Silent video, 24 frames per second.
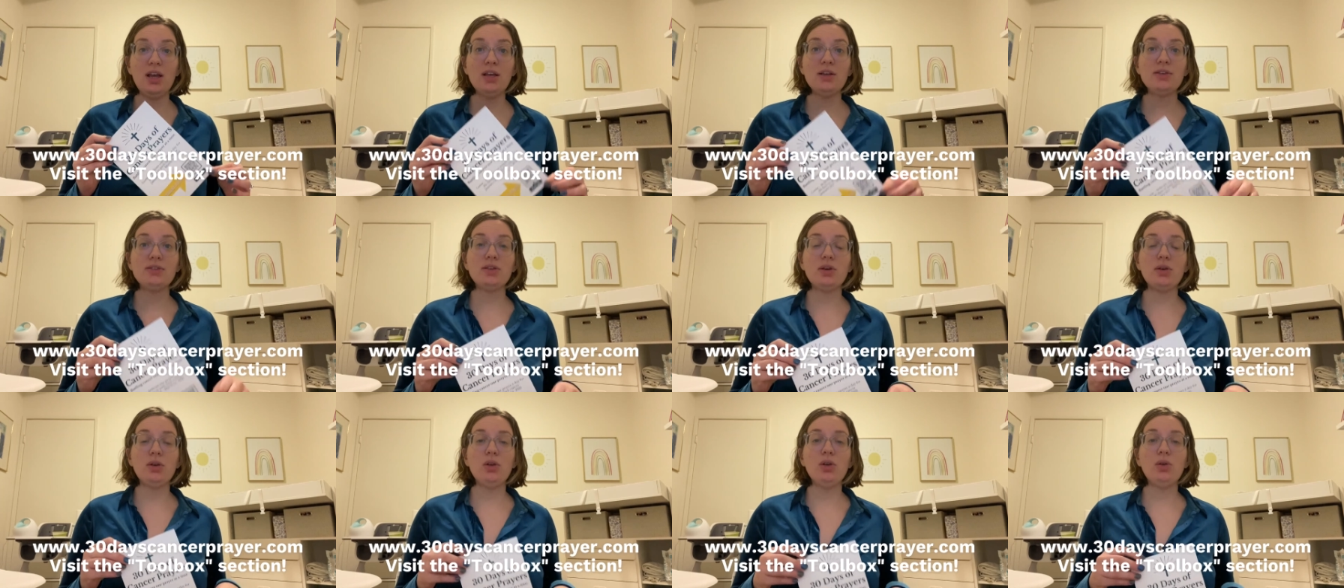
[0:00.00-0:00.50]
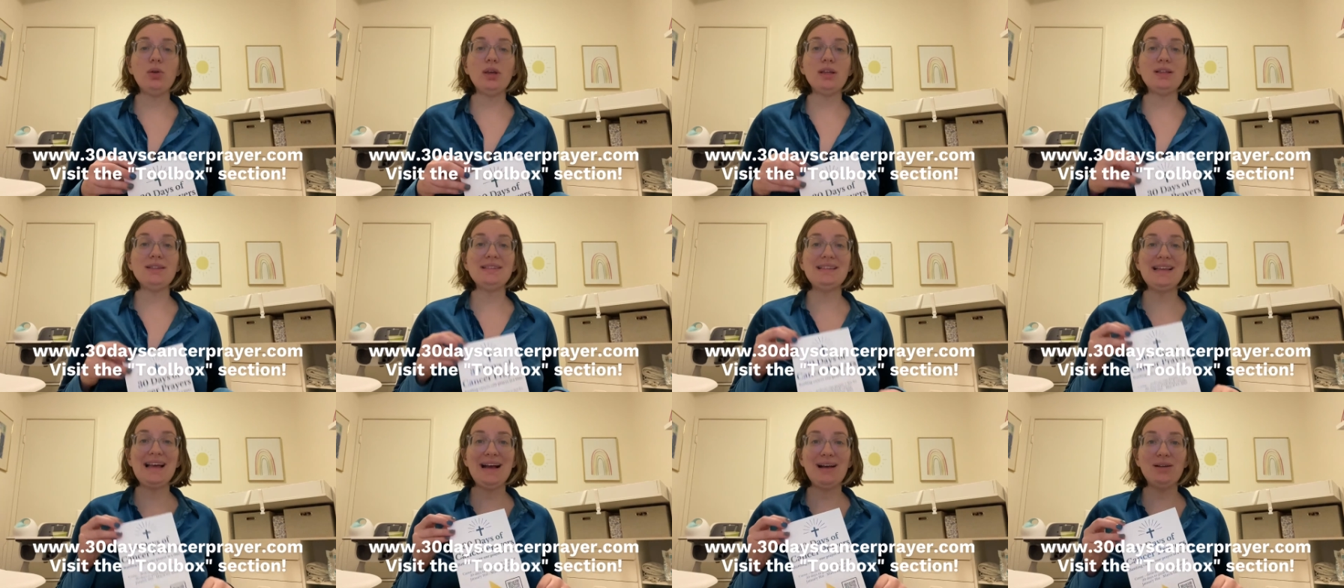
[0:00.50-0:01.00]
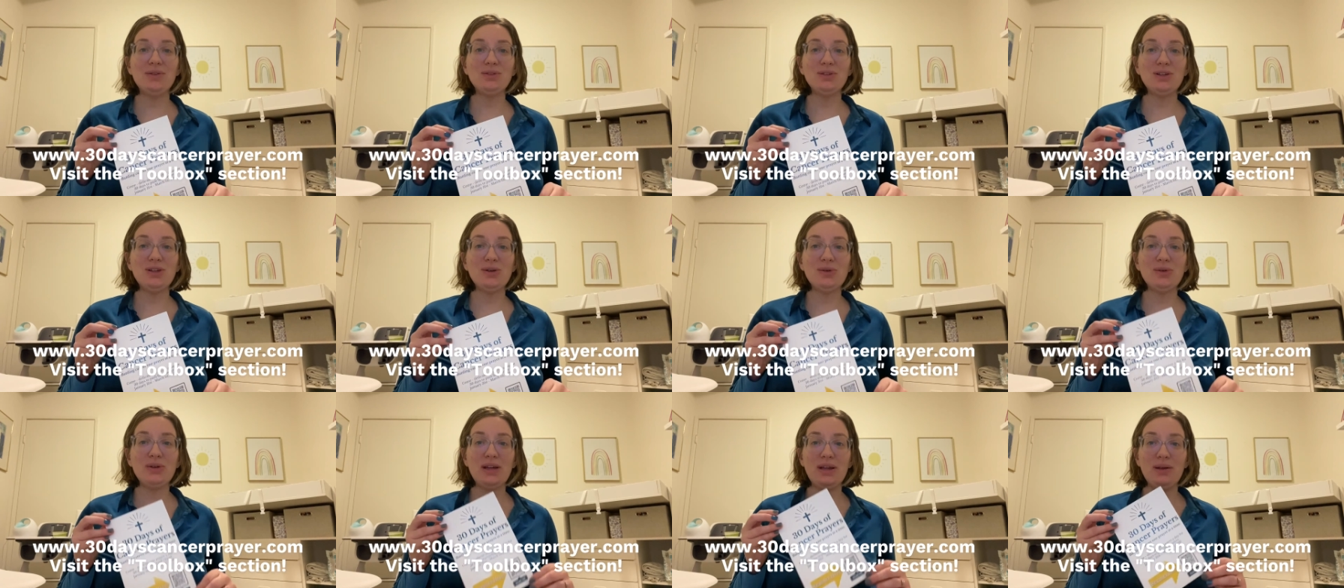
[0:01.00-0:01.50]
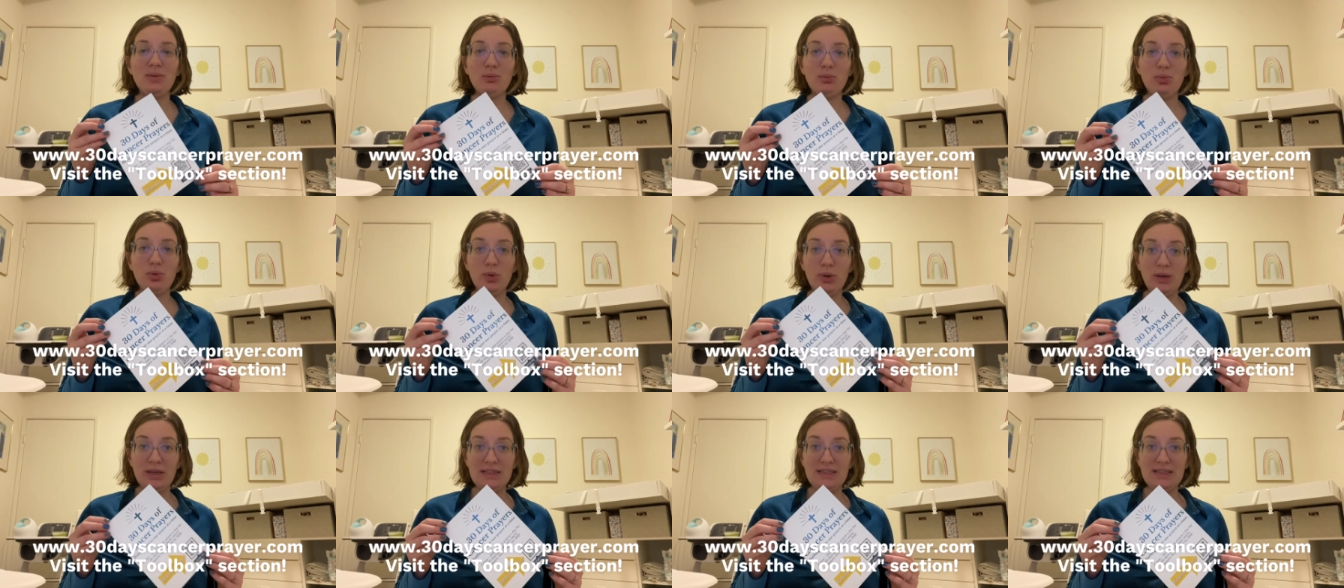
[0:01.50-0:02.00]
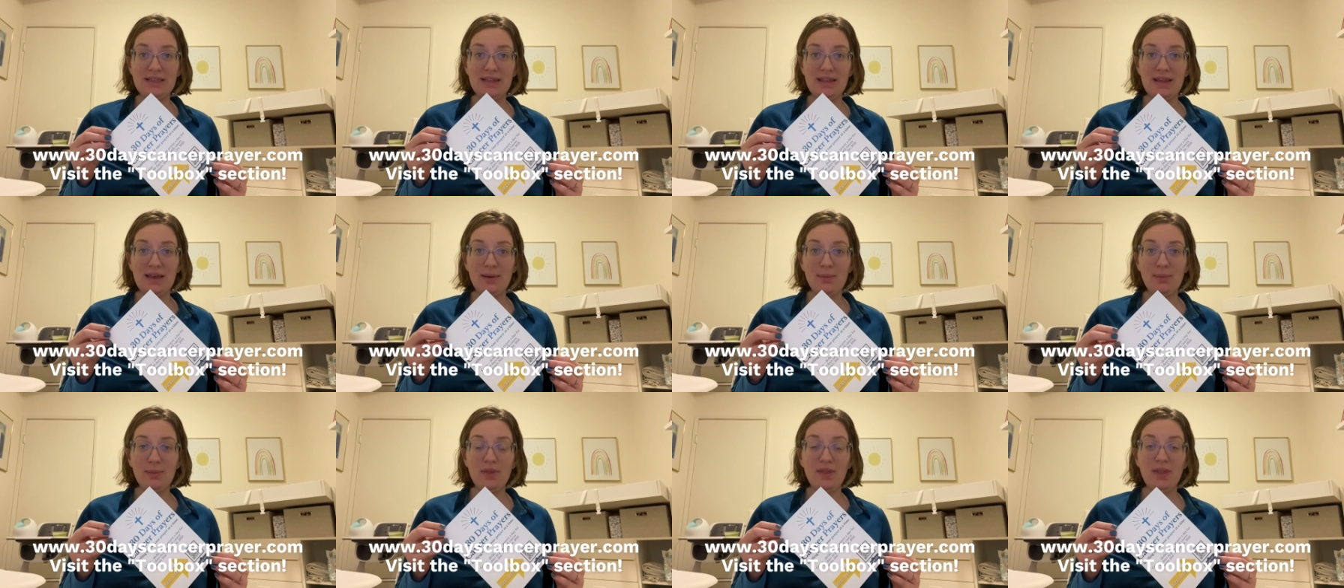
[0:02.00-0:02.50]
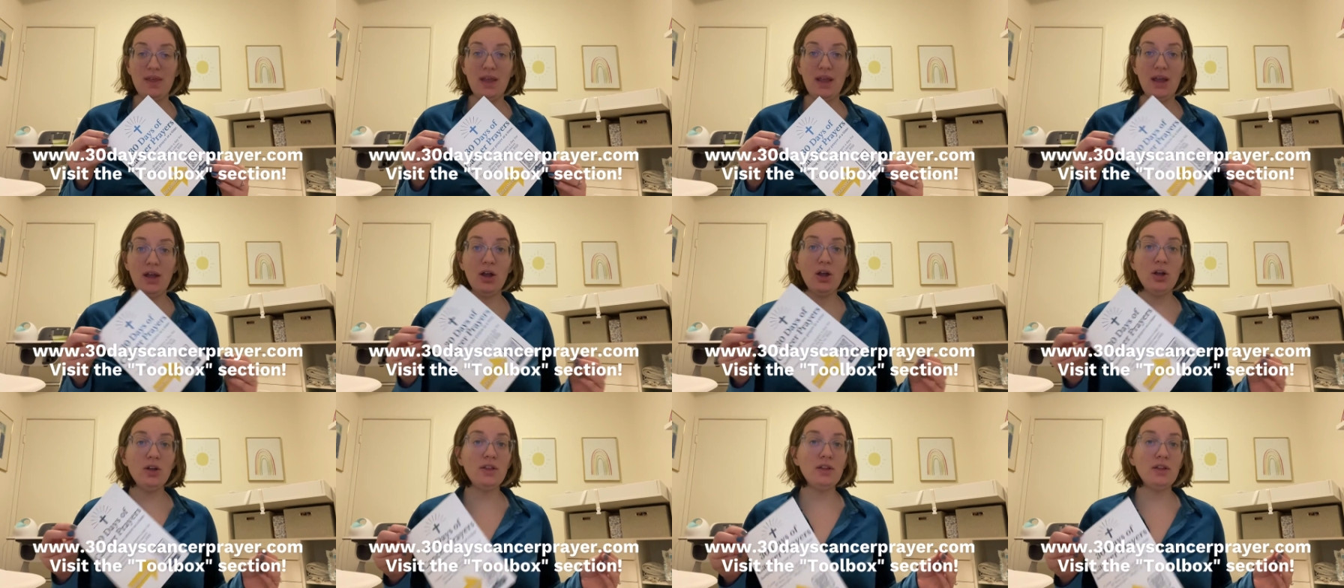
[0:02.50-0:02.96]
so you can download and print them there.